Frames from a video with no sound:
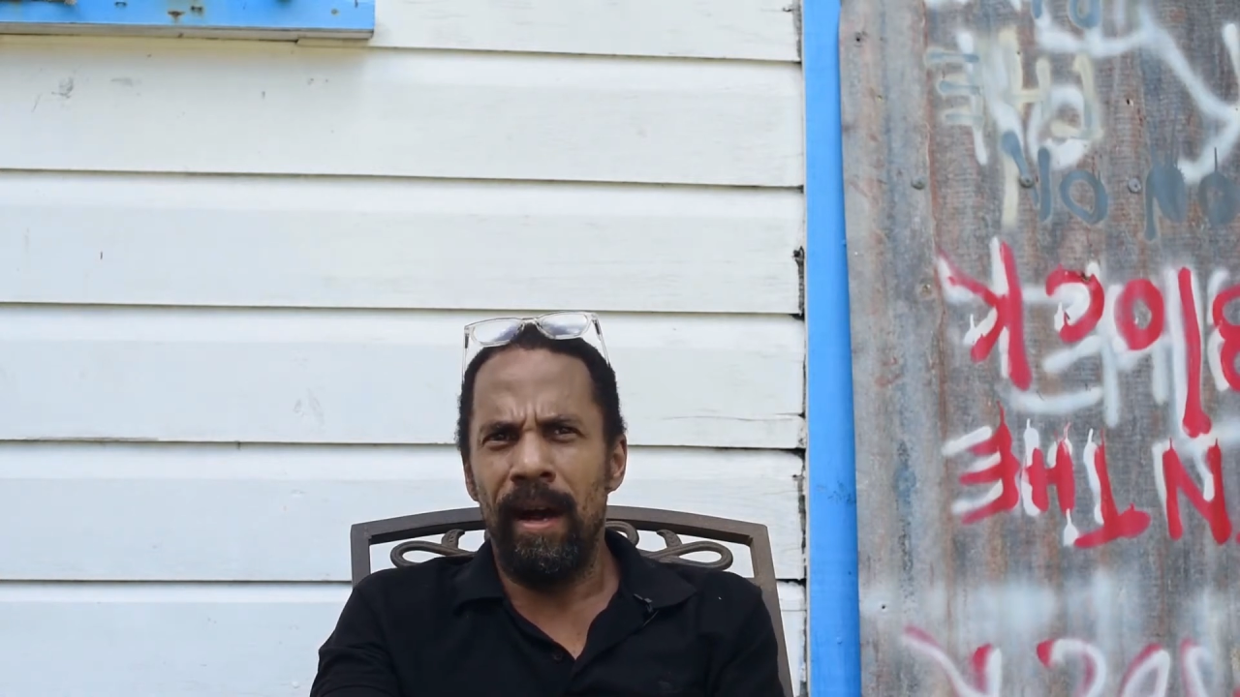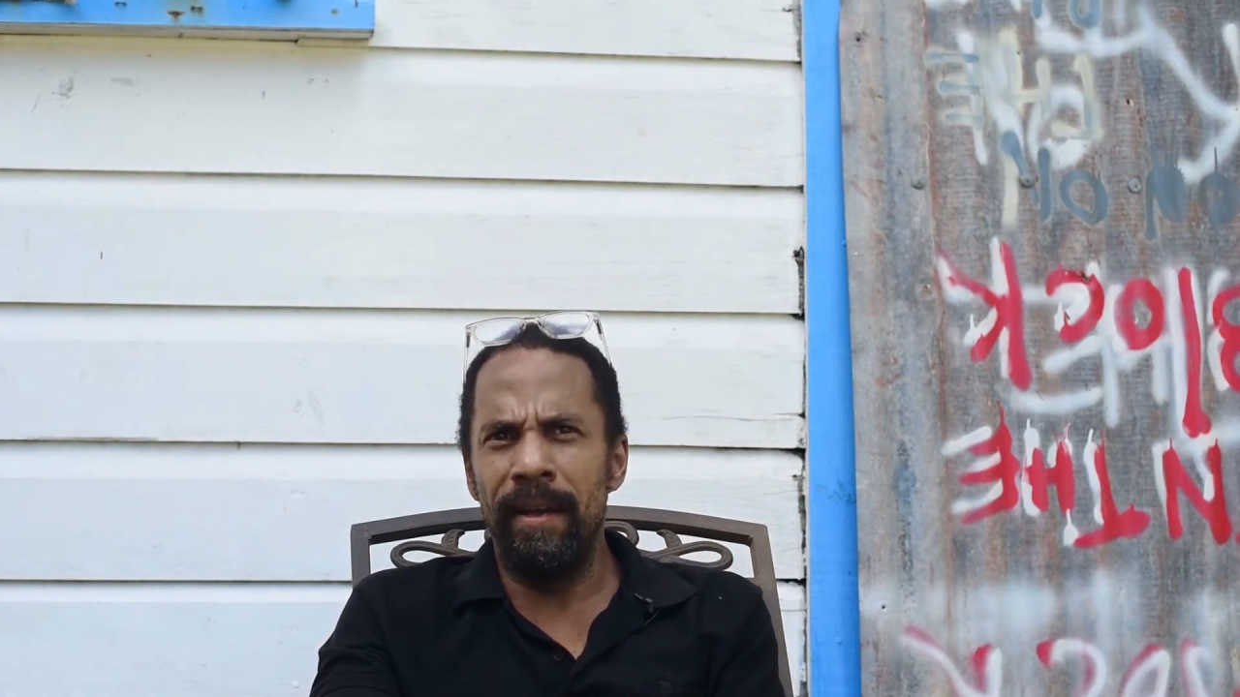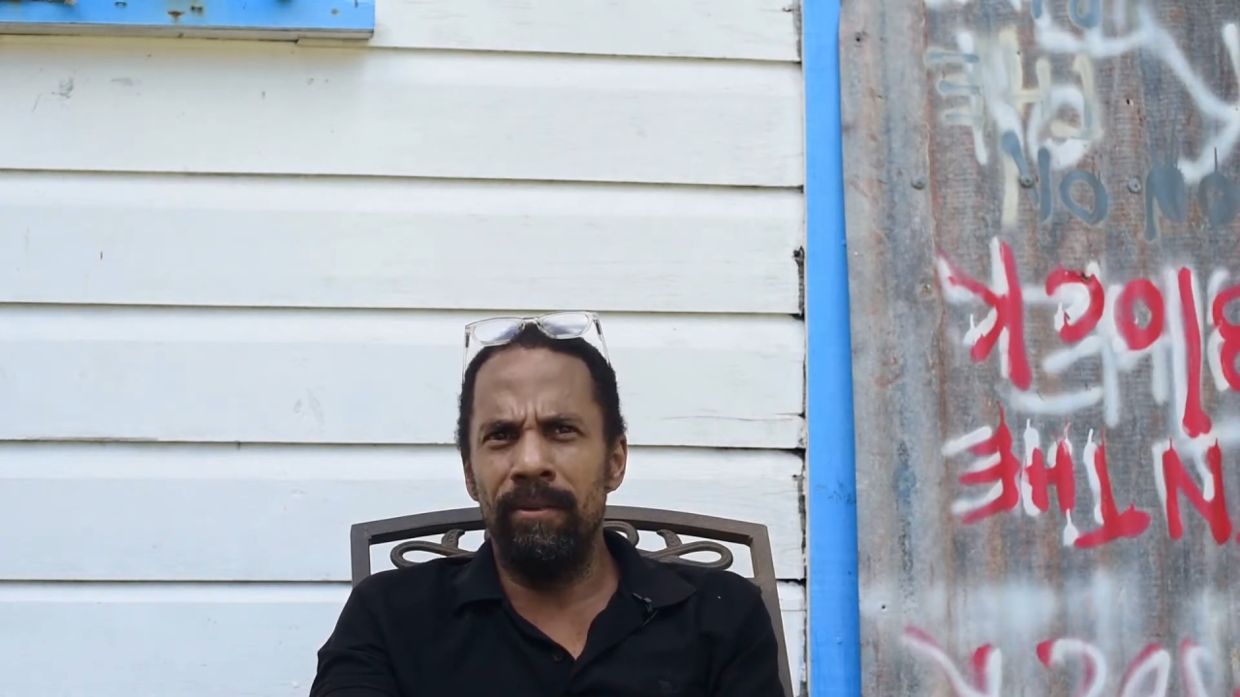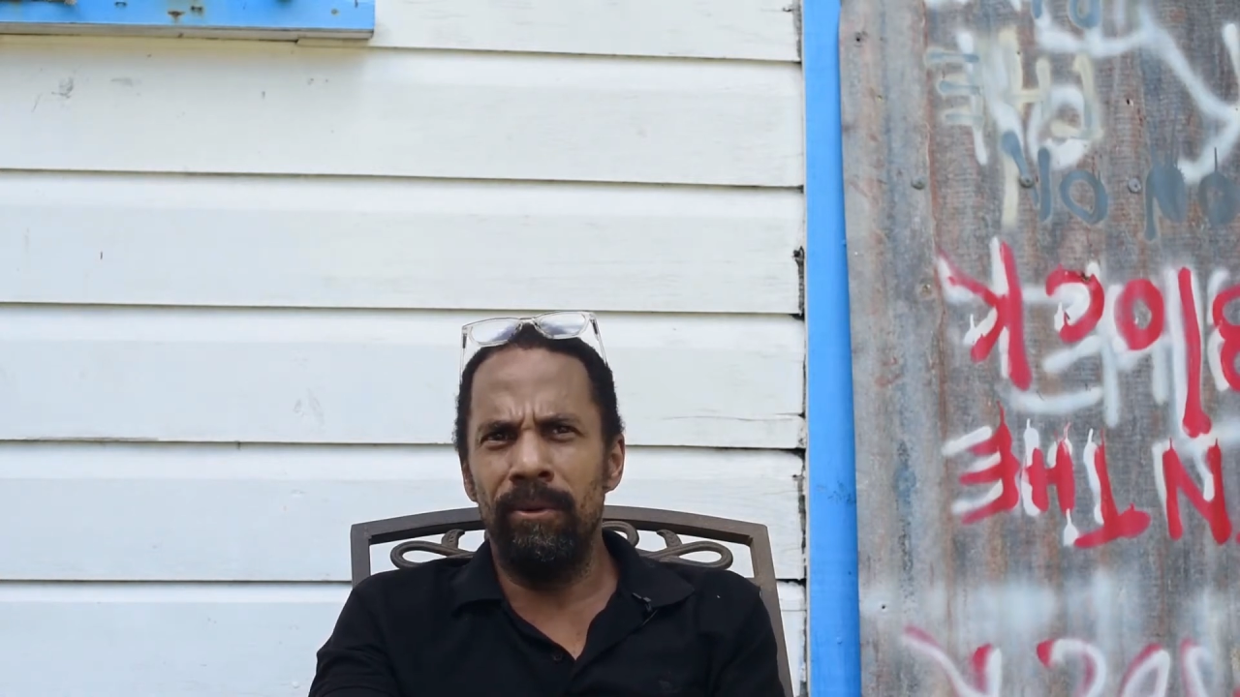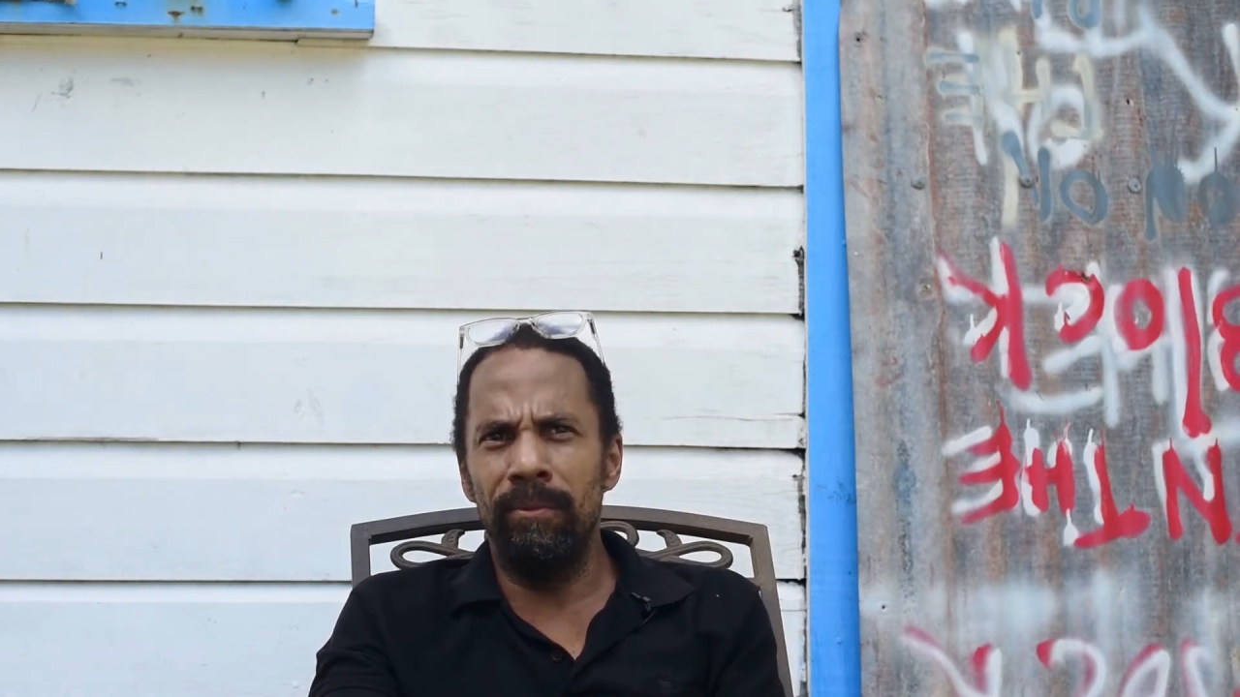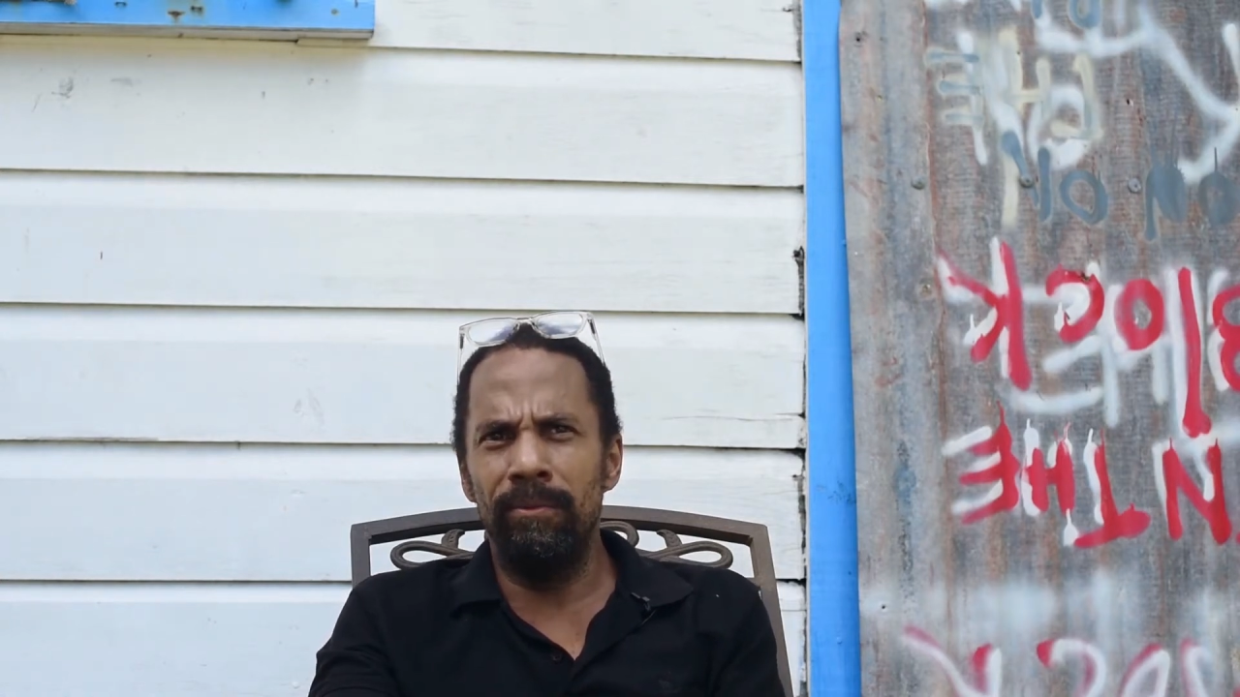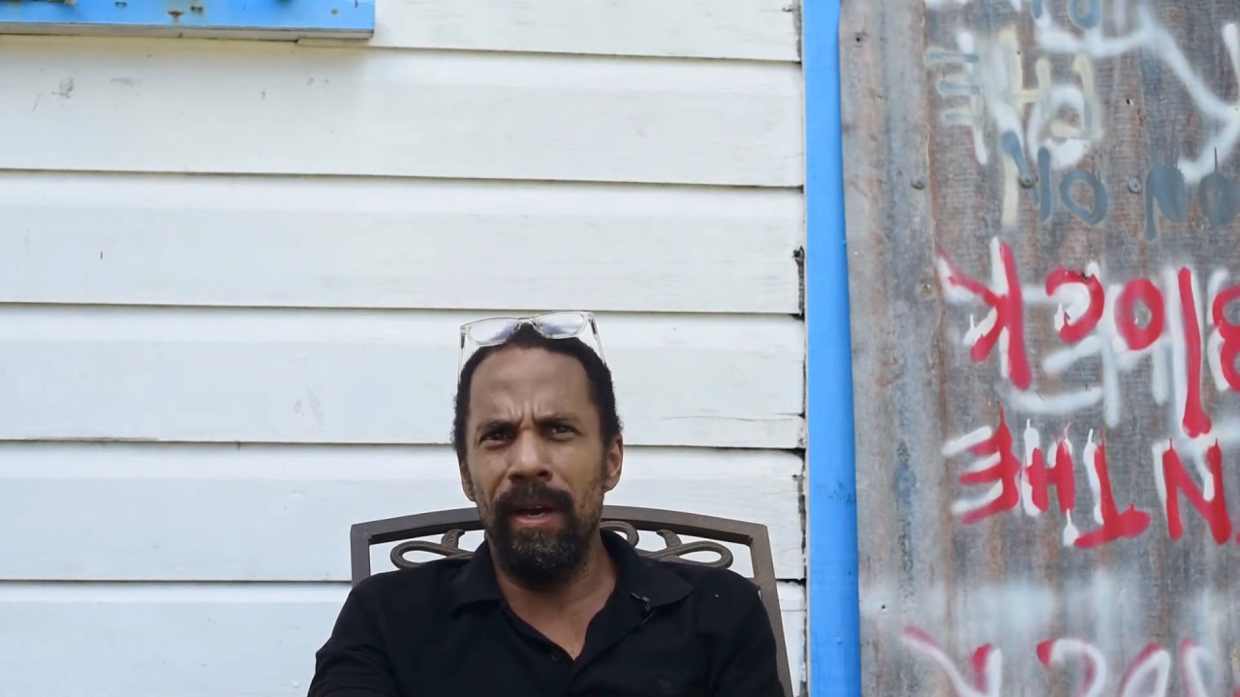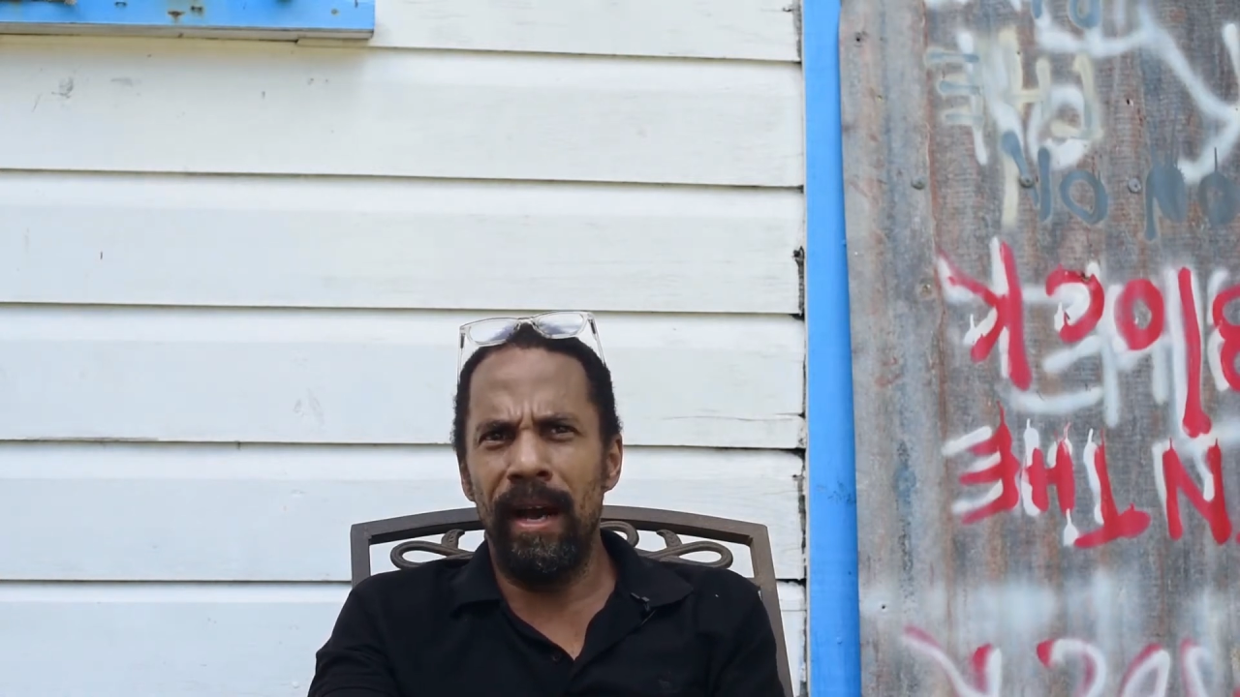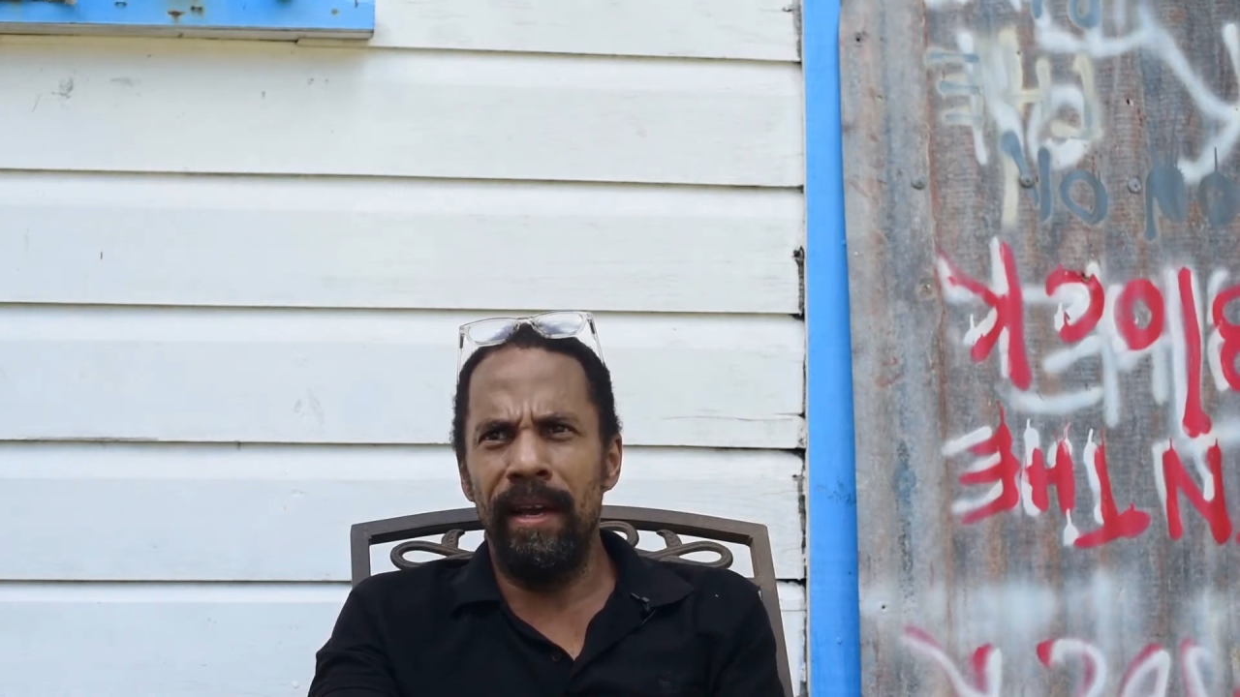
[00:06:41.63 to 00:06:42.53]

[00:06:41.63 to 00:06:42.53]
I don't